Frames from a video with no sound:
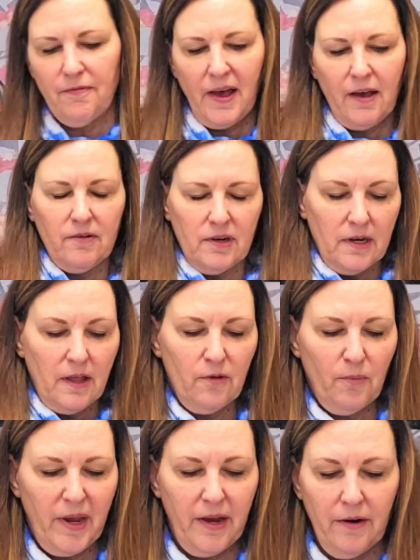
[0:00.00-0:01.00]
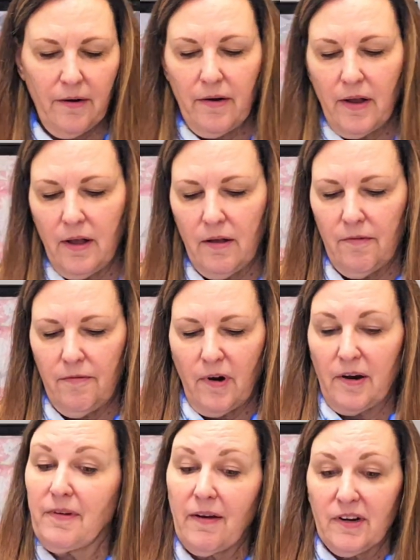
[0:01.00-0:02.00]
found another pair of,
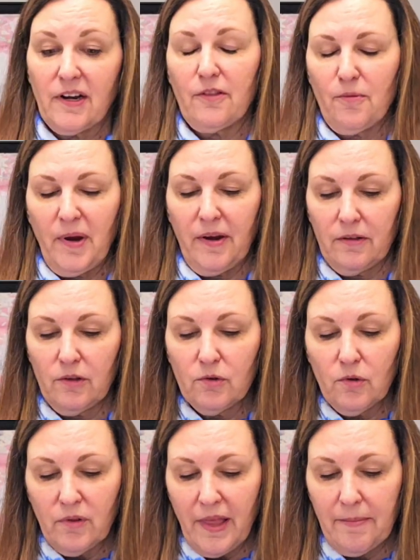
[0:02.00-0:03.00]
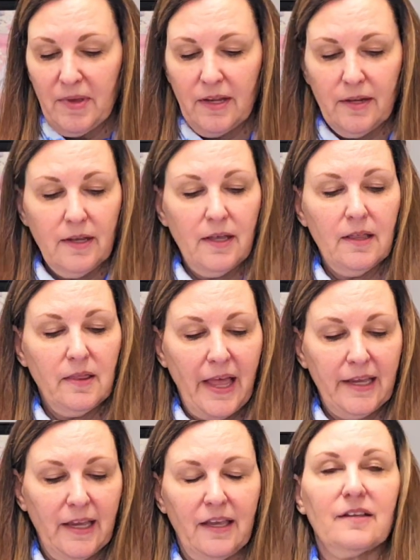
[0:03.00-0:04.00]
or I found another pair of Lululemon
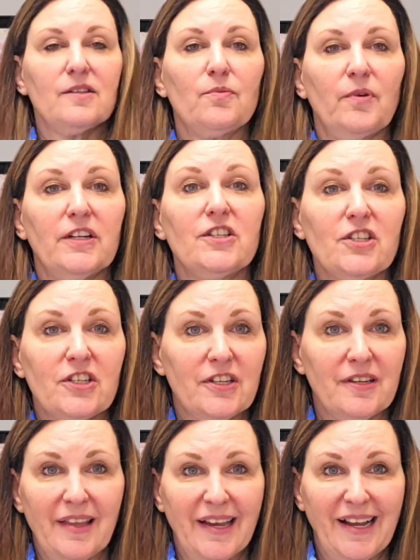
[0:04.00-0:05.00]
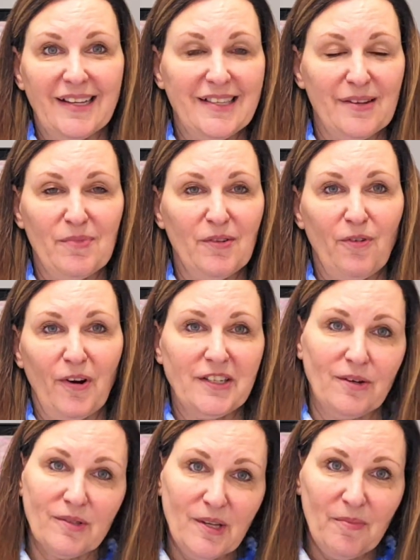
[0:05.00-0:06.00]
leggings, which, like I said before, I
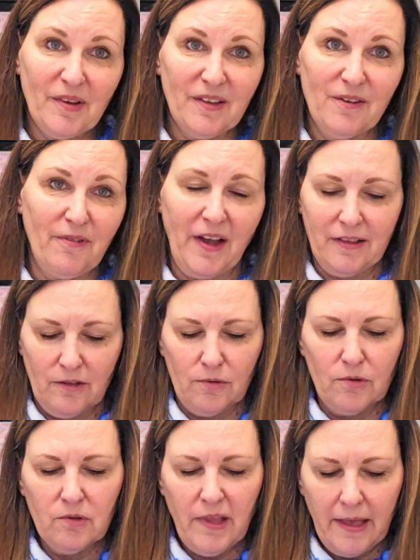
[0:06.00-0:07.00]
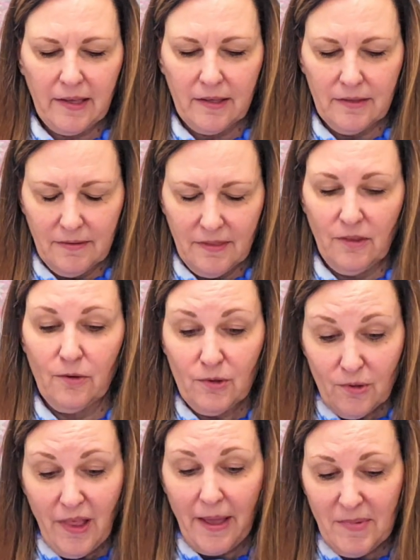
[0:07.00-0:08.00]
don't typically find
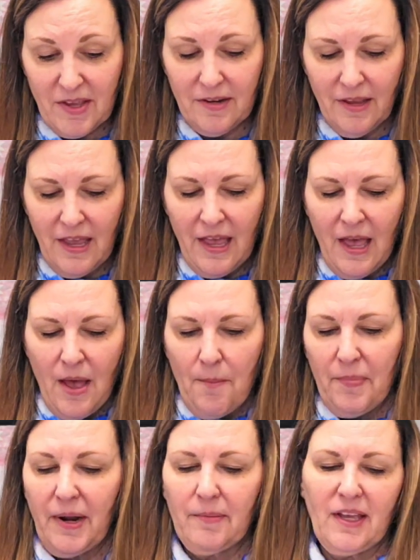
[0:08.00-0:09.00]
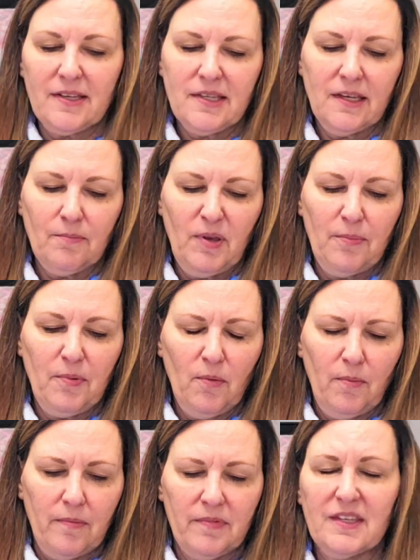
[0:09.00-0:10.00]
Lululemon, but I'm guessing
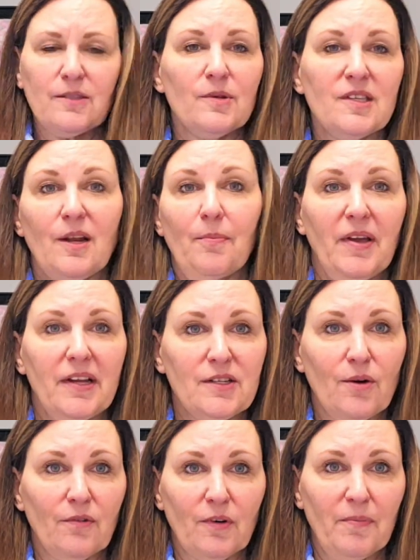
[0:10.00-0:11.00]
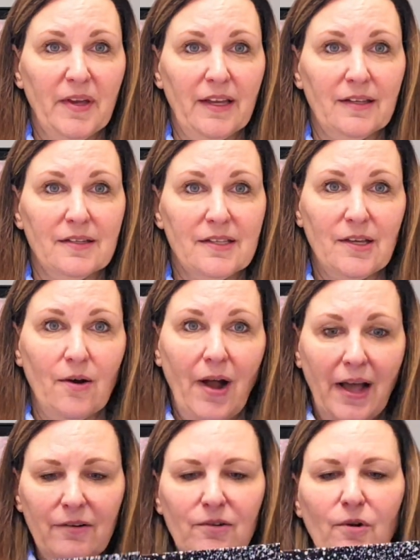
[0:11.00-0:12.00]
people, this was in a picked over bin. So
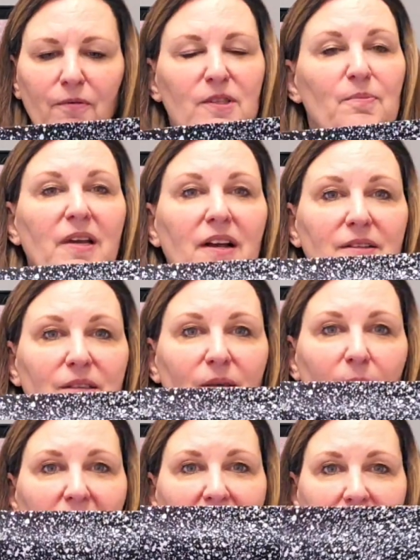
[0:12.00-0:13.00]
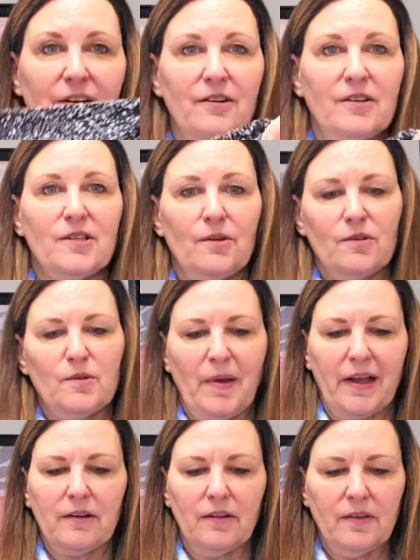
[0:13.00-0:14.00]
I don't know if it's because of the pattern is so
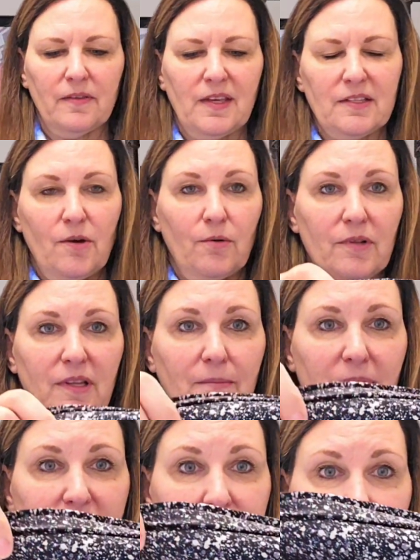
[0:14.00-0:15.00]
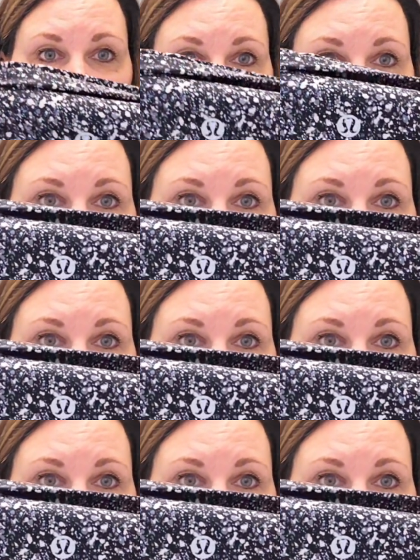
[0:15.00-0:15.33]
speckled that they totally missed the